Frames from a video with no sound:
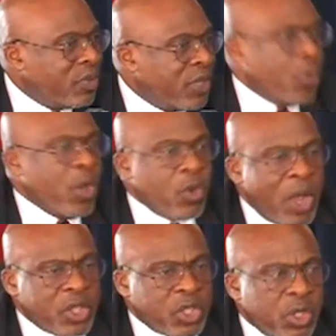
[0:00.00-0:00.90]
He went to
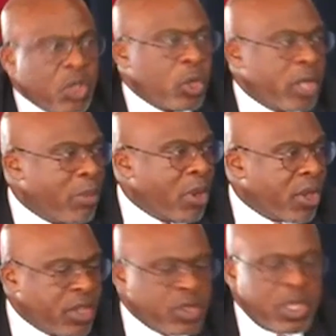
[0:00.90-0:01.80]
Washington, told the
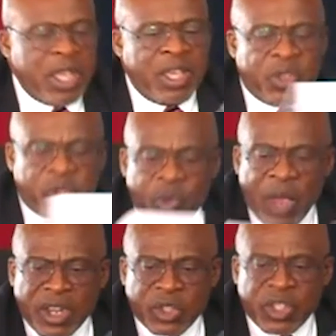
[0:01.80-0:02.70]
Americans, you see
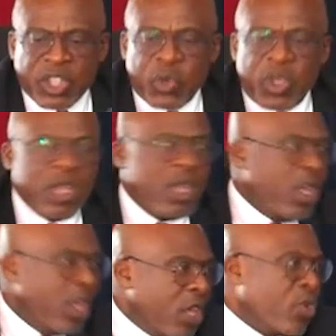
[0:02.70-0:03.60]
what Nelson is doing?
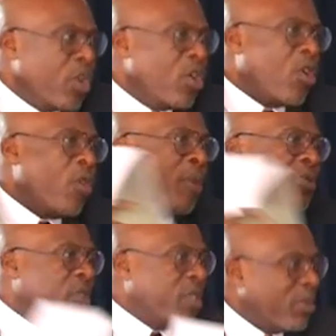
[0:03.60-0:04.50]
He is running a corrupt
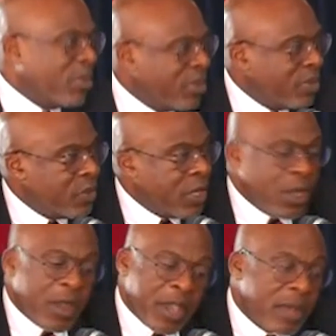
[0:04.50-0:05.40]
system. I
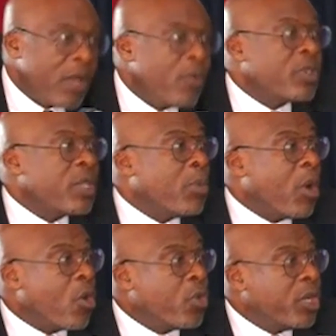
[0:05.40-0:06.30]
said, okay, then we'll send
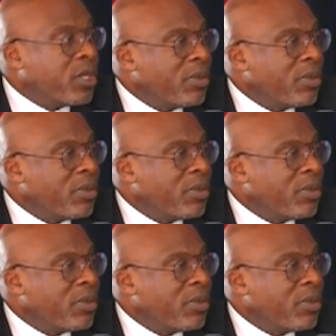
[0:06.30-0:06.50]
Buckwheat.